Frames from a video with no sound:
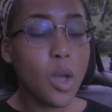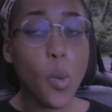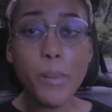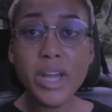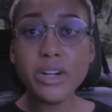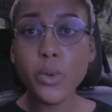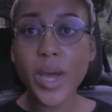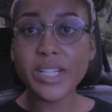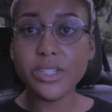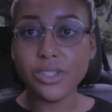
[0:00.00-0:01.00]
what better
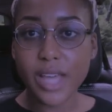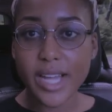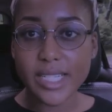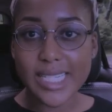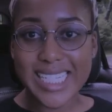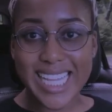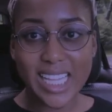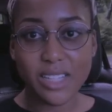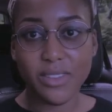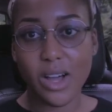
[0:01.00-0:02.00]
way to do that than to
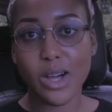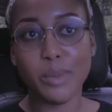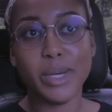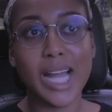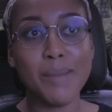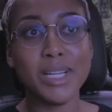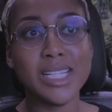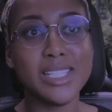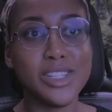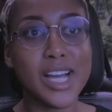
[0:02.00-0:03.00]
daily vlog? But I'm
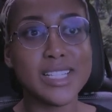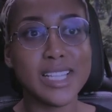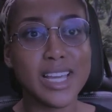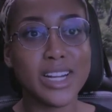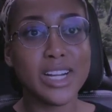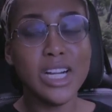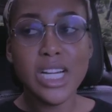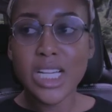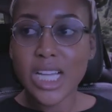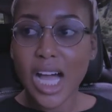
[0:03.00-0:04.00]
gonna see you guys later.
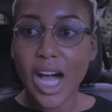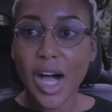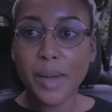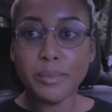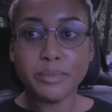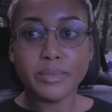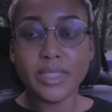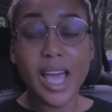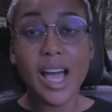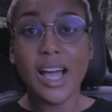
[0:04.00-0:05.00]
Um,
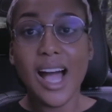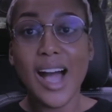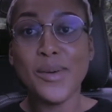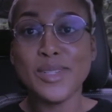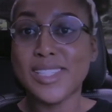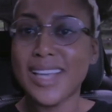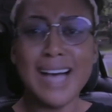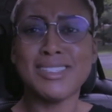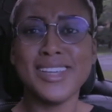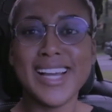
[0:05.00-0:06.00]
yeah, I will see.
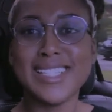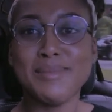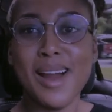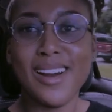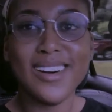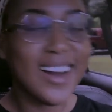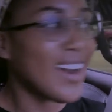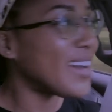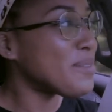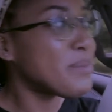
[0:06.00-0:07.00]
I'll see you guys tomorrow. All
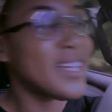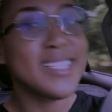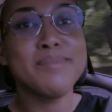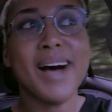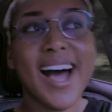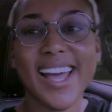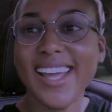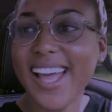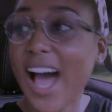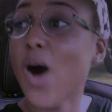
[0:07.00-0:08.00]
right, peace. Bye.
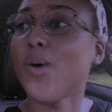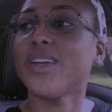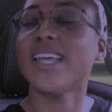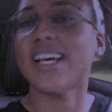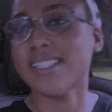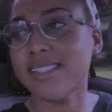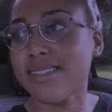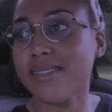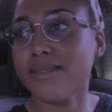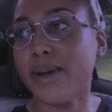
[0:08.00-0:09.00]
Oh yes.
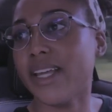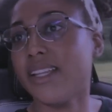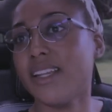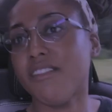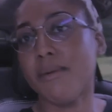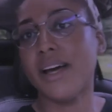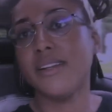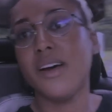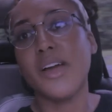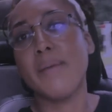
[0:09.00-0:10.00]
Wait. Never mind.
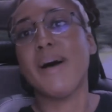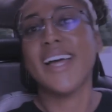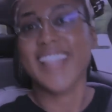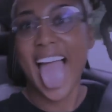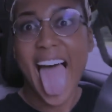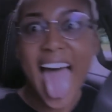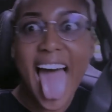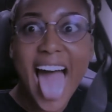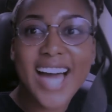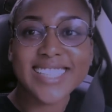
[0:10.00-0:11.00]
Okay. Bye.
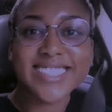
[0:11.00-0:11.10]
Ah.